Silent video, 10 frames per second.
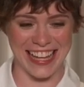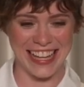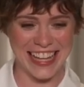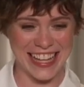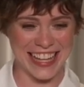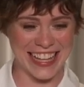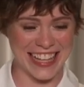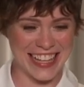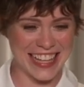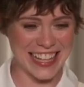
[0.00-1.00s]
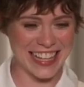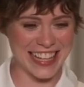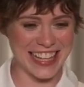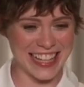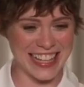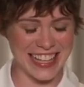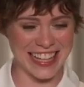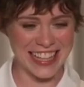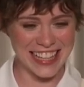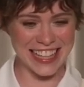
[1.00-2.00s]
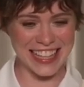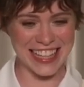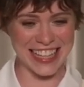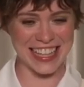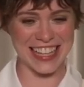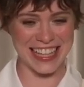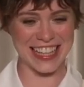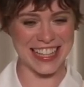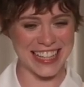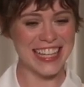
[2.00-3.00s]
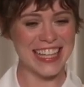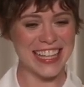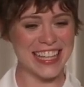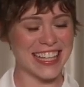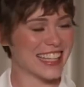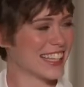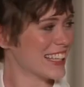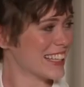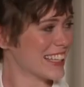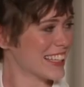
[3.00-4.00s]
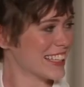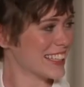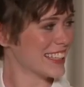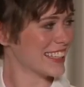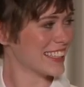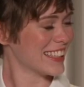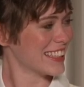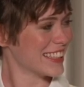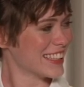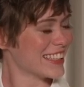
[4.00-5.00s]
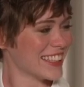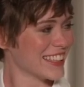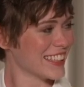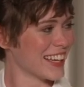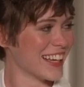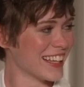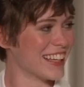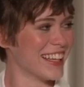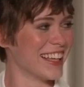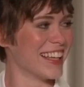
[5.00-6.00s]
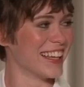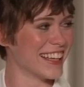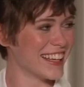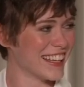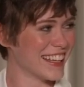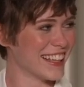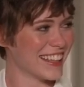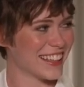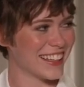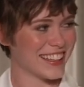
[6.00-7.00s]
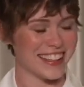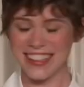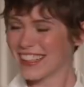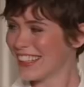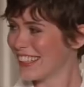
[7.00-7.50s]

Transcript: (not speaking)